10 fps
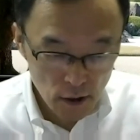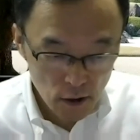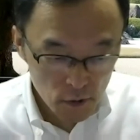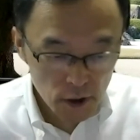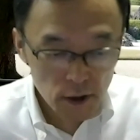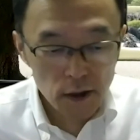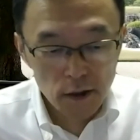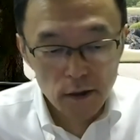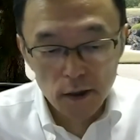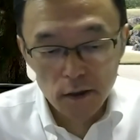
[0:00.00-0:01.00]
we did
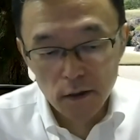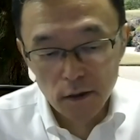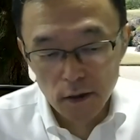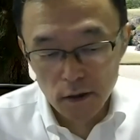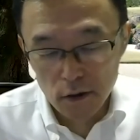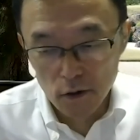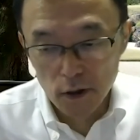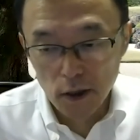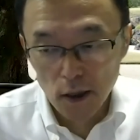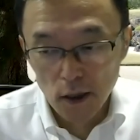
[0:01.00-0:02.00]
the
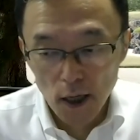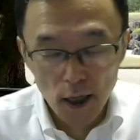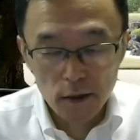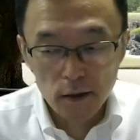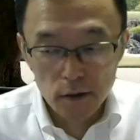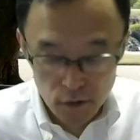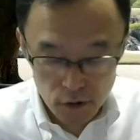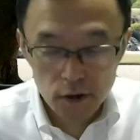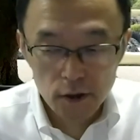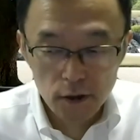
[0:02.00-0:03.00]
dystonia and
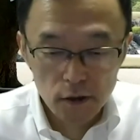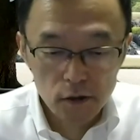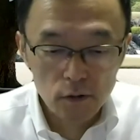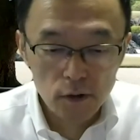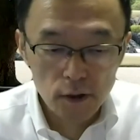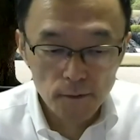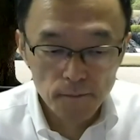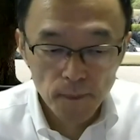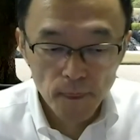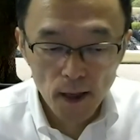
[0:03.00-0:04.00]
treat the dystonia.
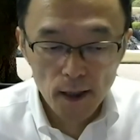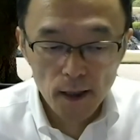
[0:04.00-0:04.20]
And